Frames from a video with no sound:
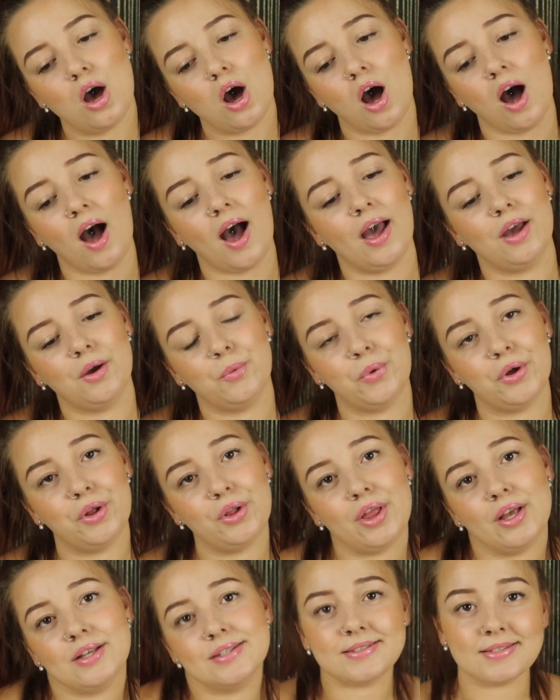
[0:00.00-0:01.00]
I
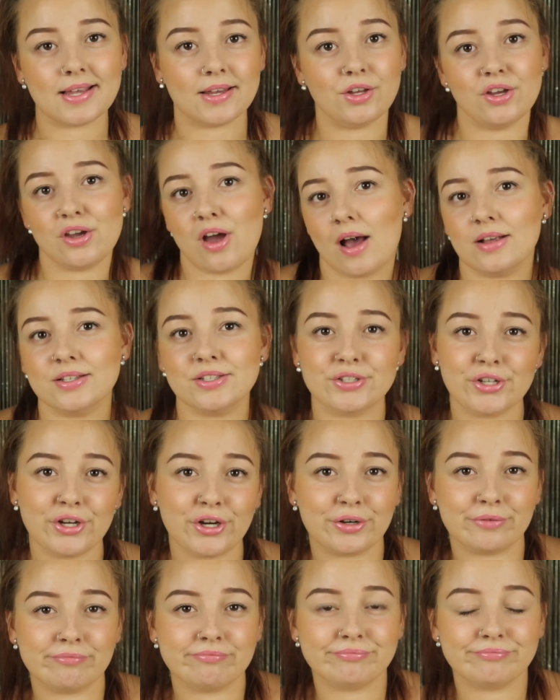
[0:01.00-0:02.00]
will see you guys
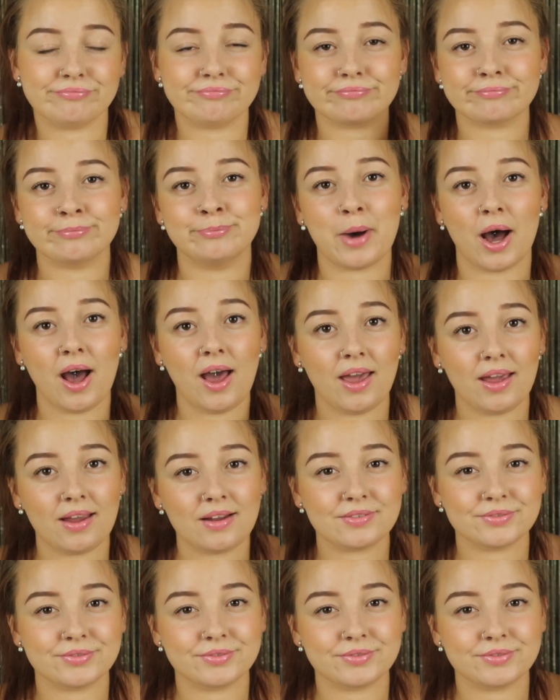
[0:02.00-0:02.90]
soon. Bye.